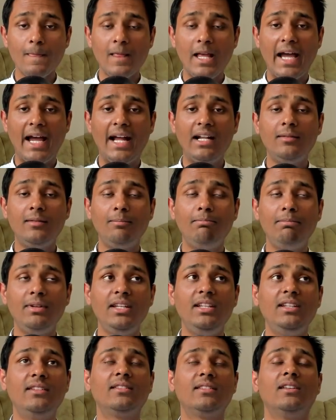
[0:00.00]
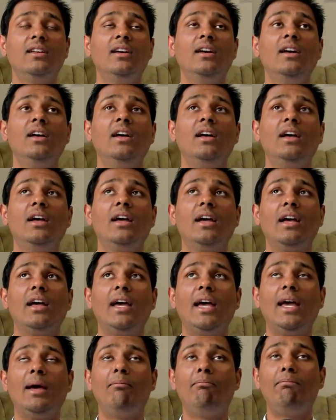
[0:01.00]
And please
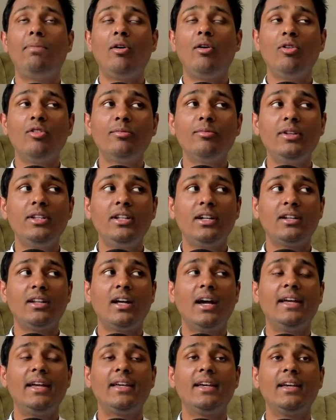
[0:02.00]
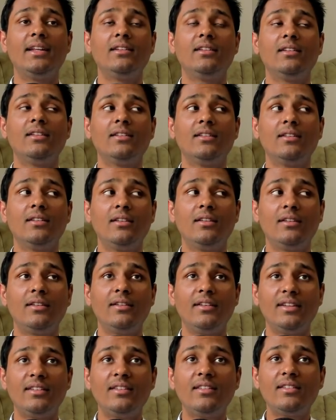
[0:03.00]
empower me that I can
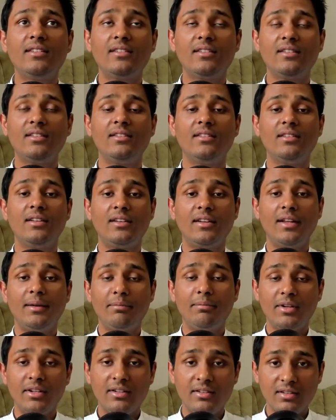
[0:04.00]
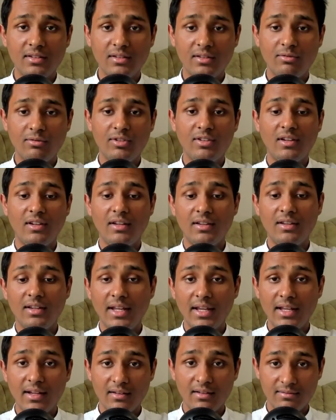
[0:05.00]
resist the temptations which are
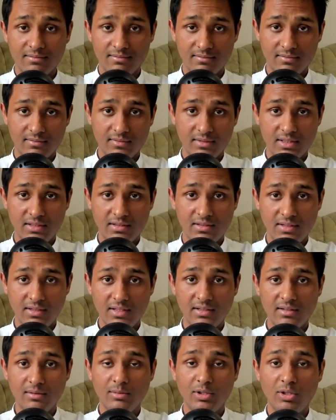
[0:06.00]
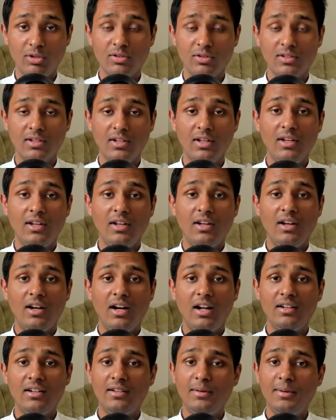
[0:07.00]
there, yes, because
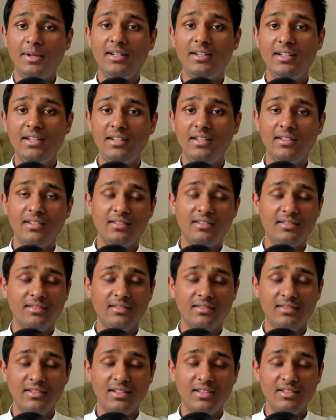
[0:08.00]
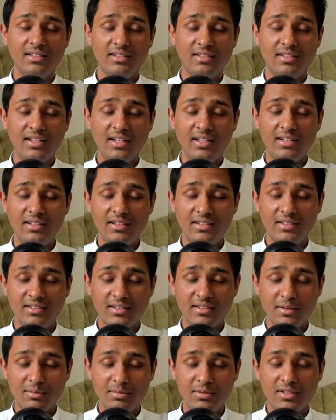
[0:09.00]
ultimately there's a saying in the
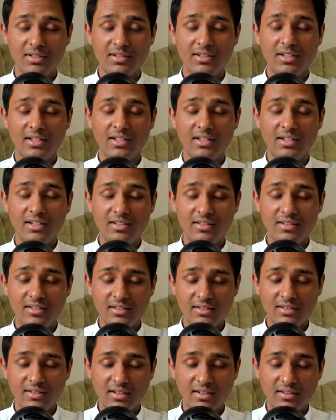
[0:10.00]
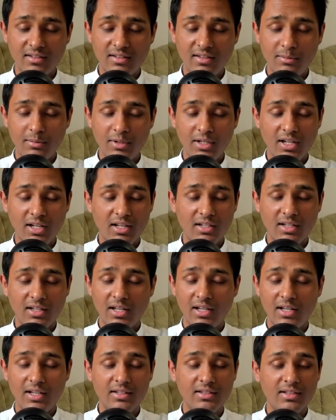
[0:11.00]
scriptures that Krishna Shakti Bina
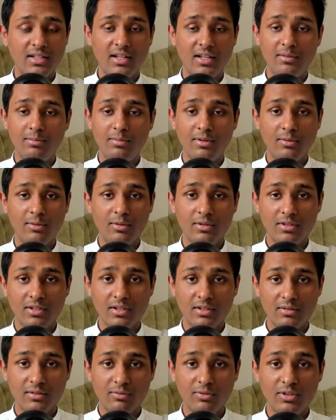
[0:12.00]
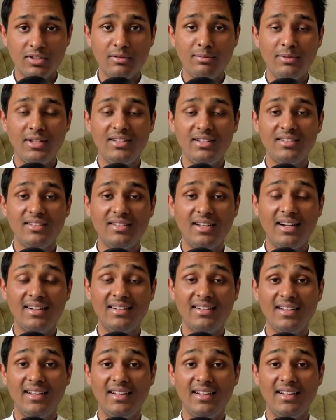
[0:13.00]
Nahe Tar Pravartan, which means that